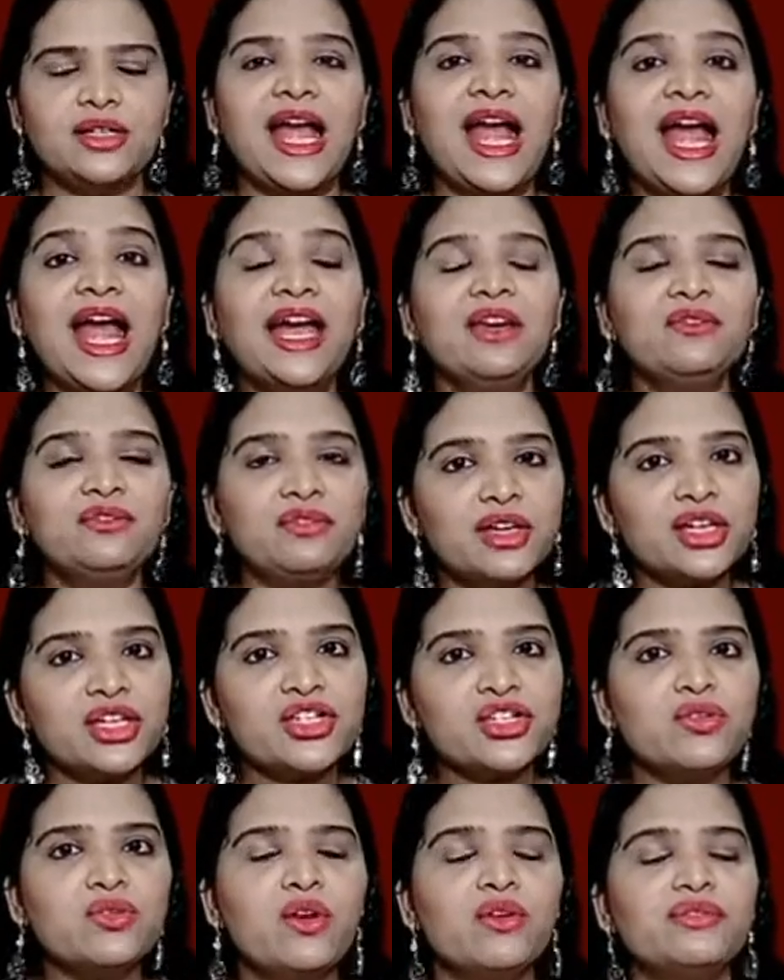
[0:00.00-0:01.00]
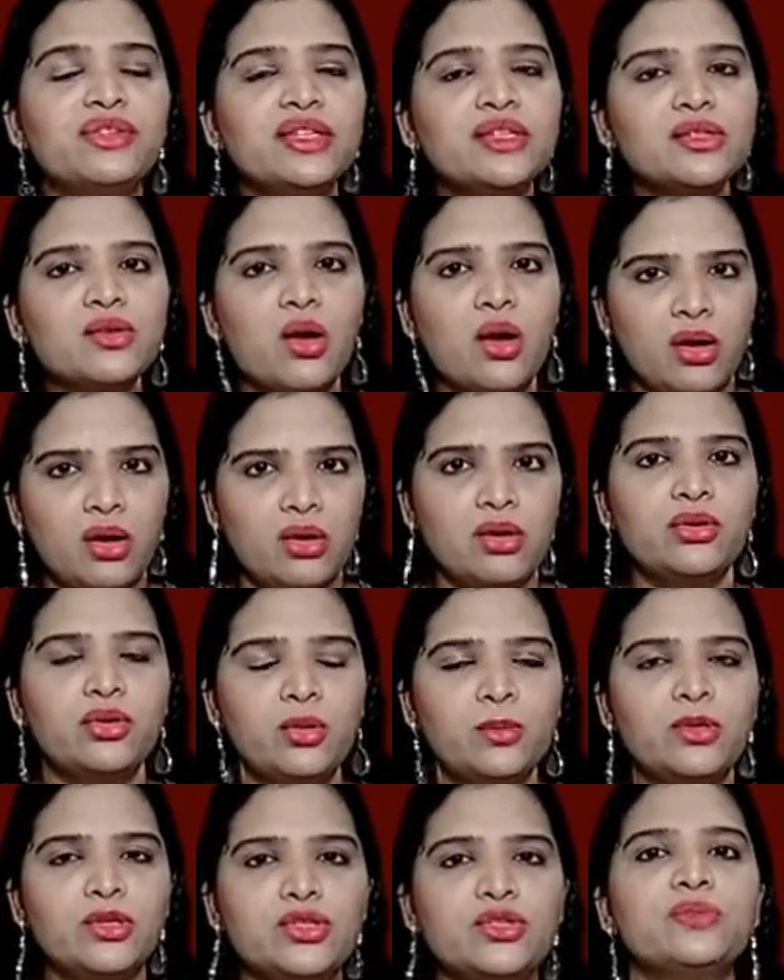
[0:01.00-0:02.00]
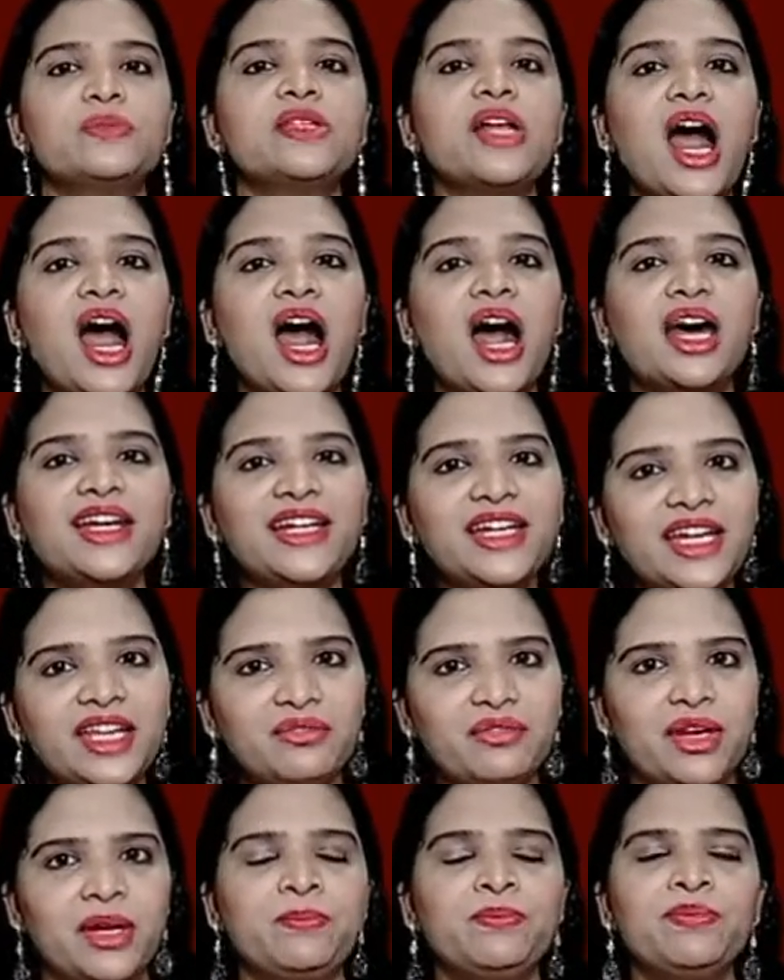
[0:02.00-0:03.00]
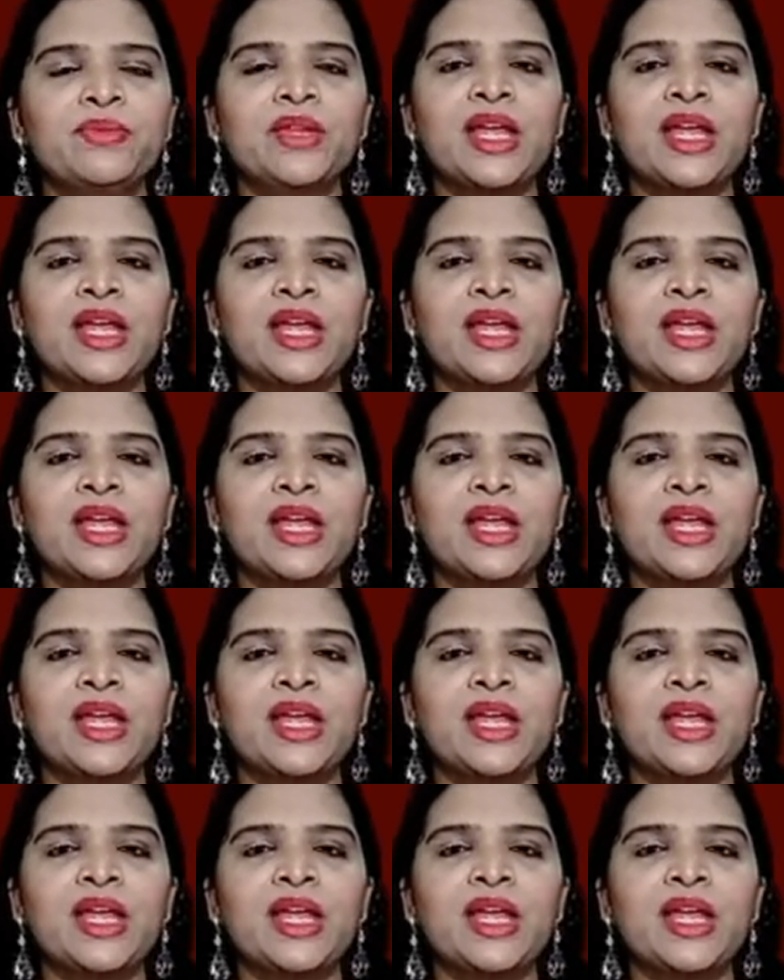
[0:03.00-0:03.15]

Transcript: and function of these chromosomes are different.